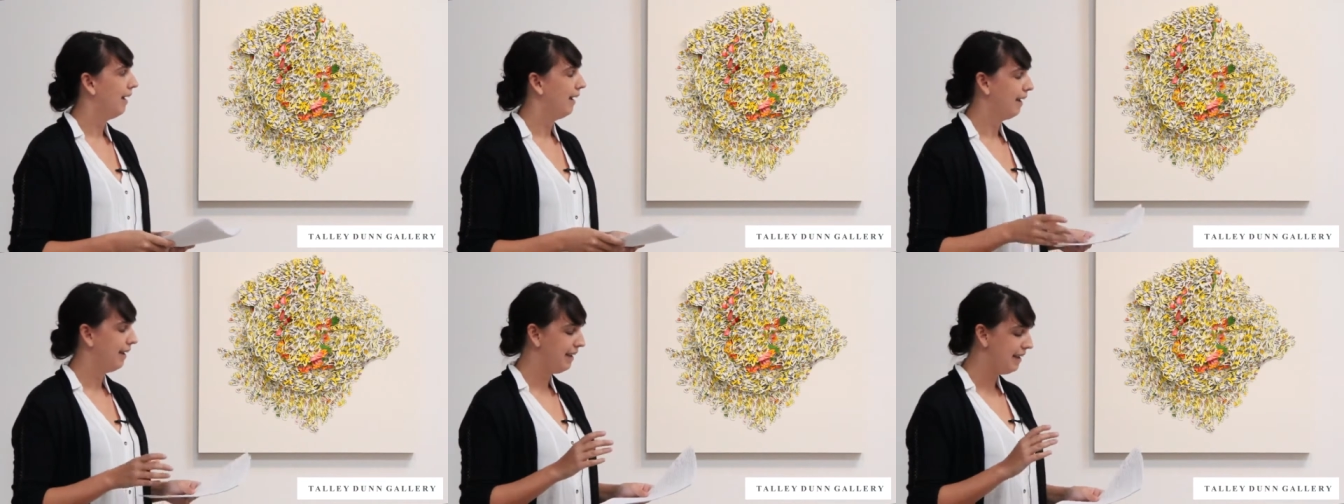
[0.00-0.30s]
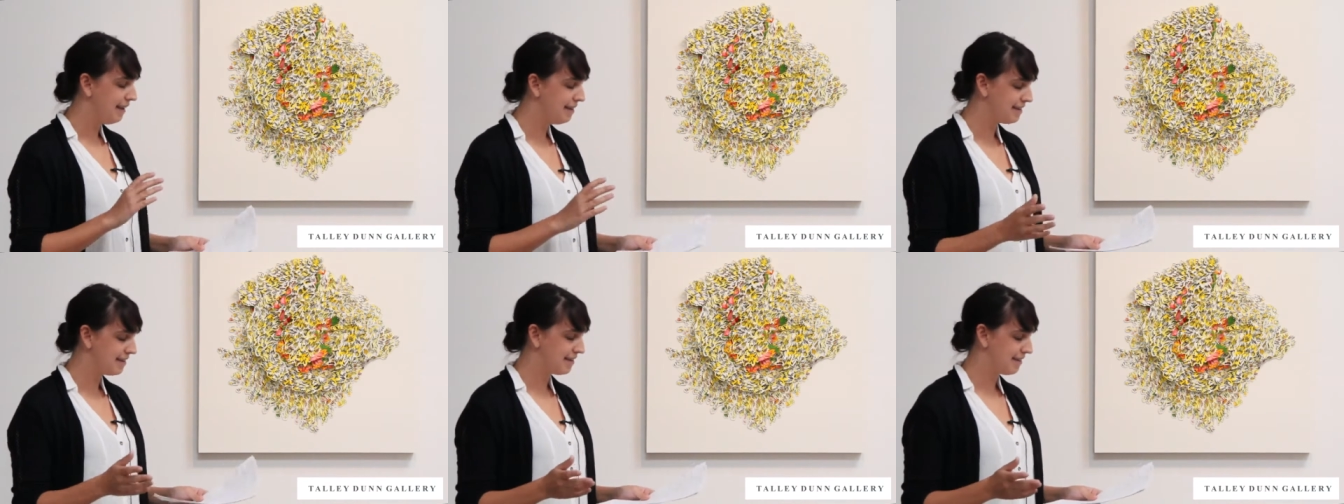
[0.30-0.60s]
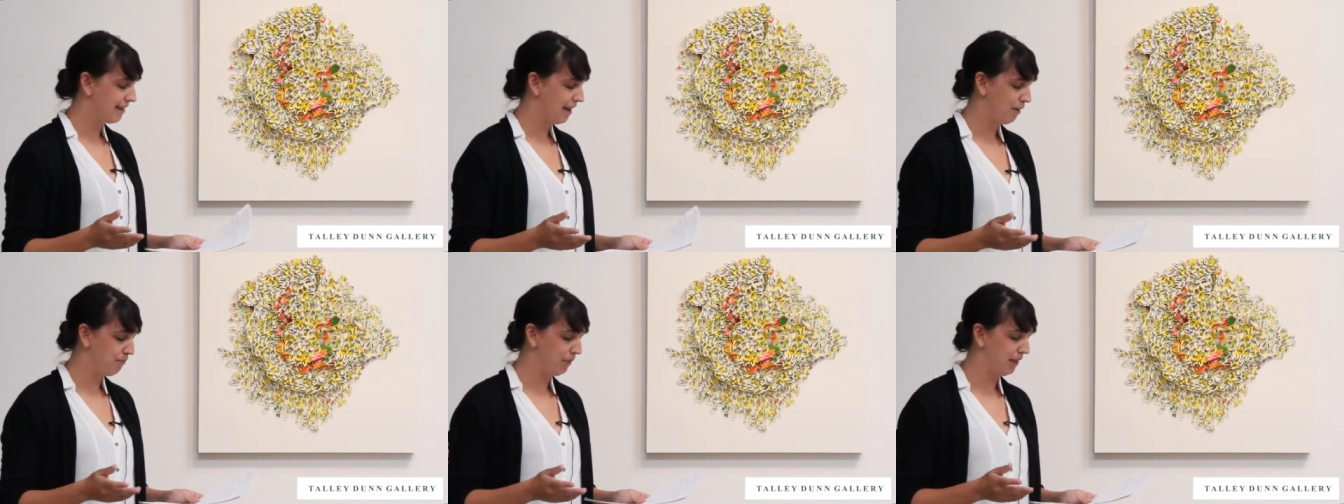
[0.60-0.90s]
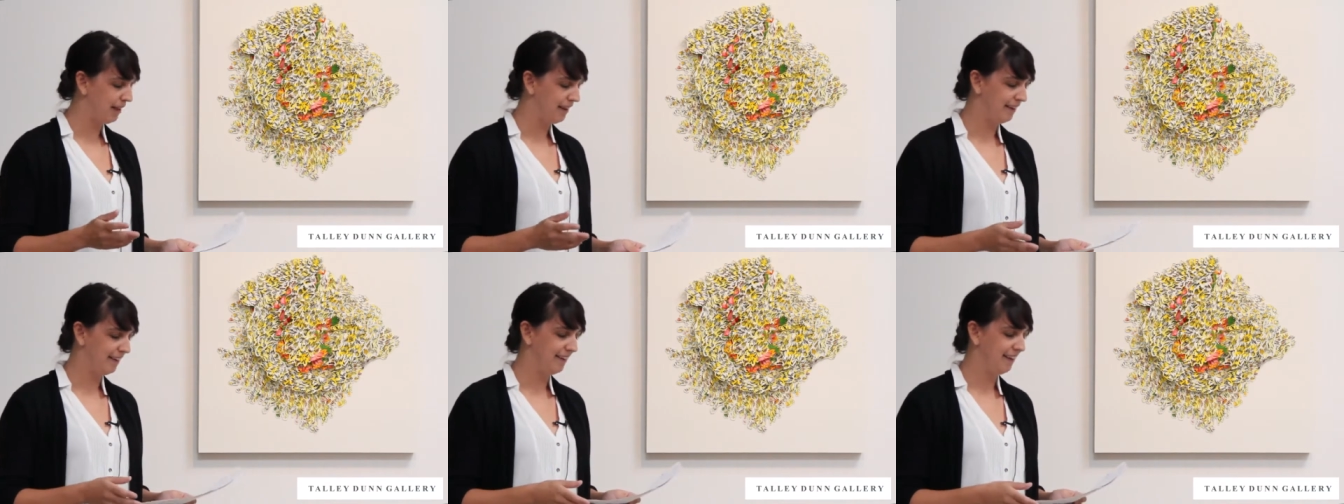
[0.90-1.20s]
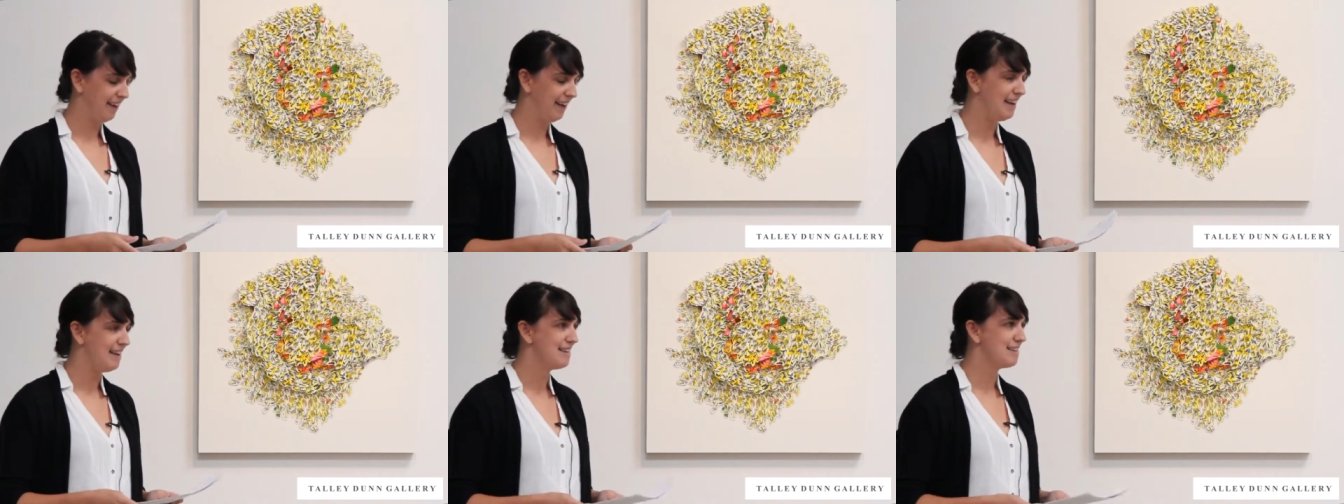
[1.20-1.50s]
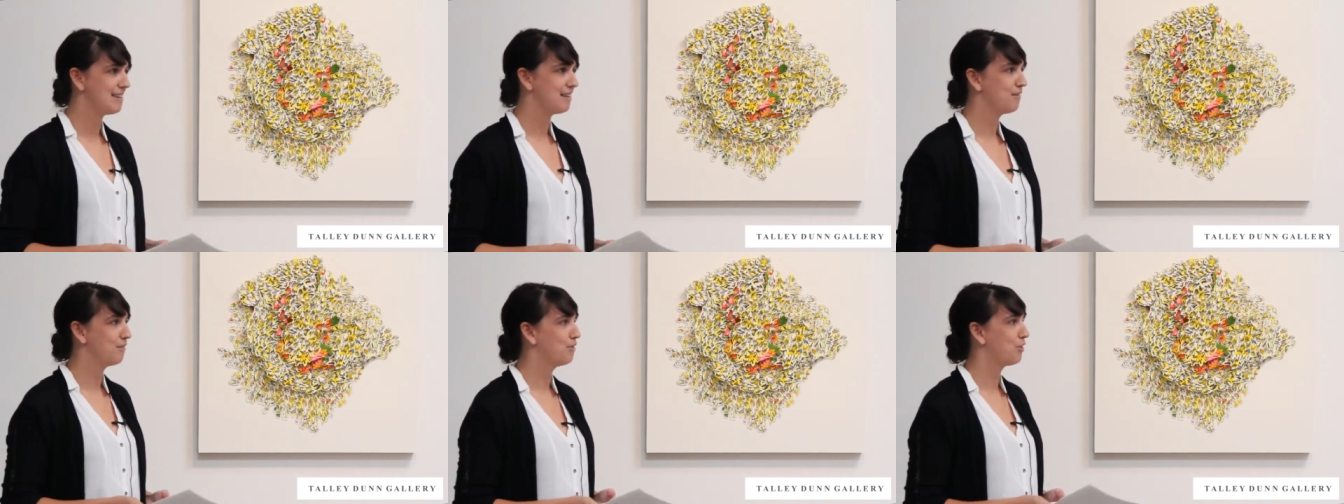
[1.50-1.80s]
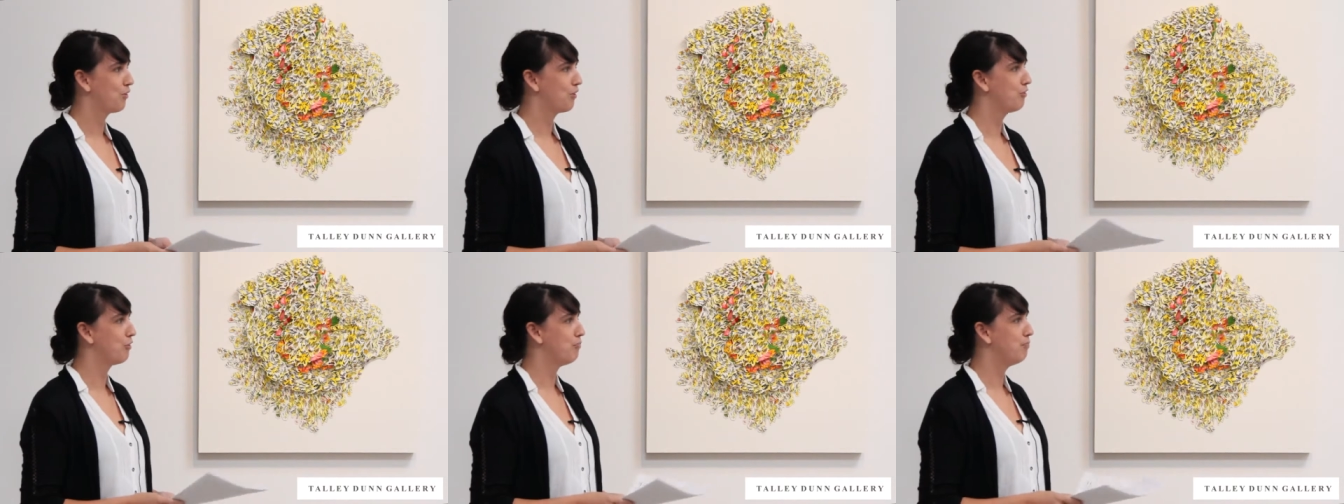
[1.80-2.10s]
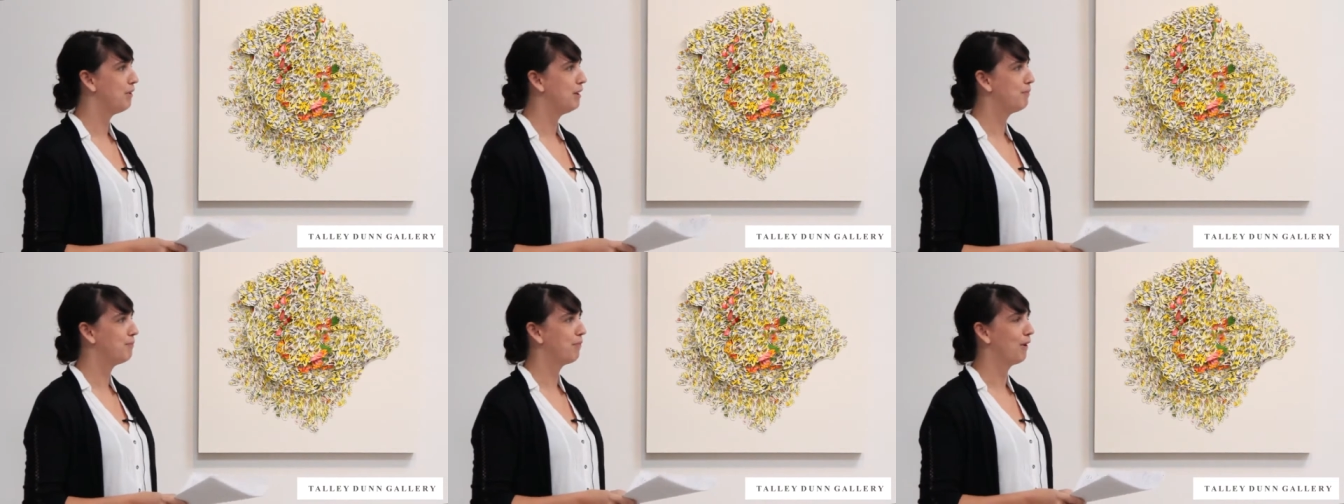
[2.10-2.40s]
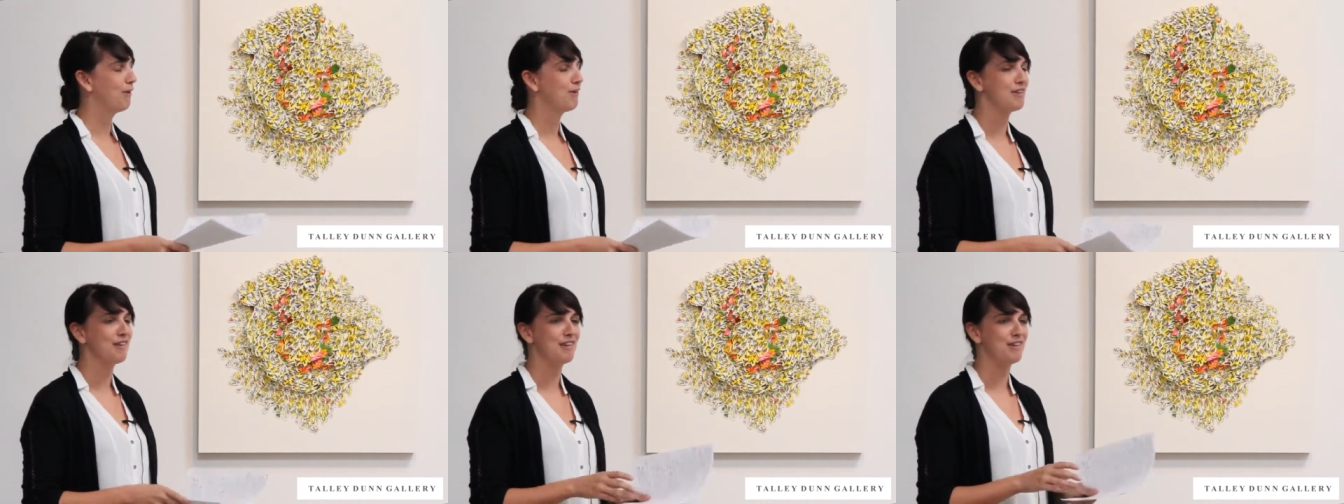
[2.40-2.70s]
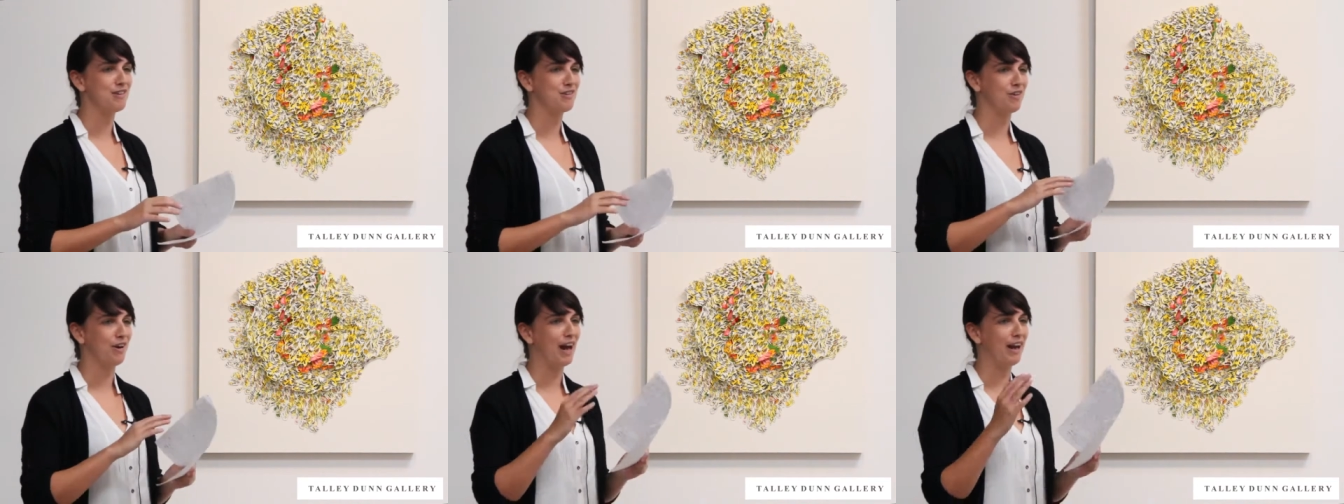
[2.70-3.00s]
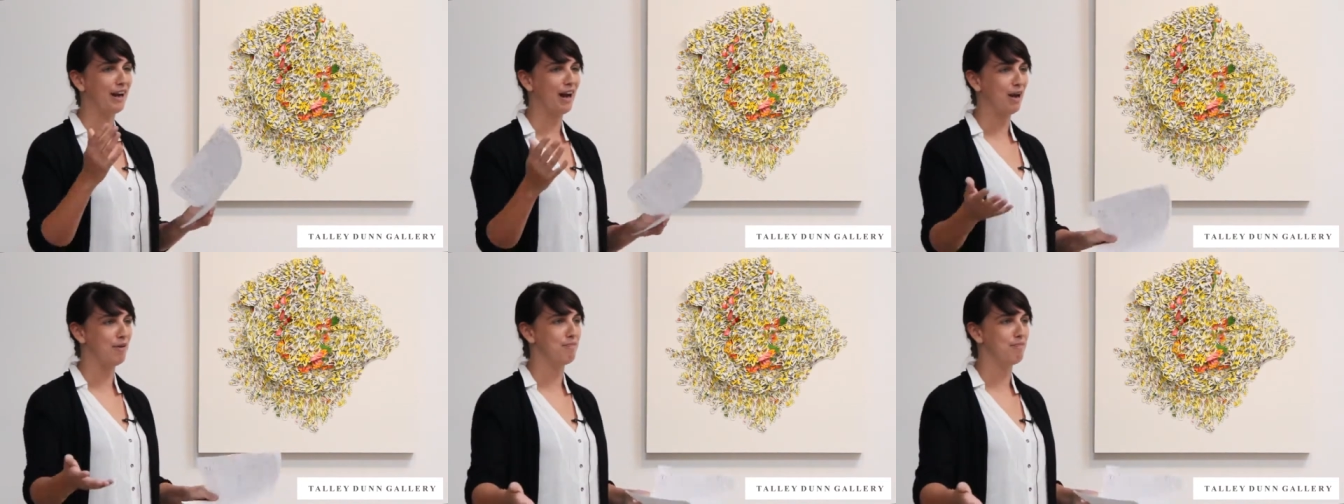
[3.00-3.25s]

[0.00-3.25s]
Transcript: He's sort of a big person to try to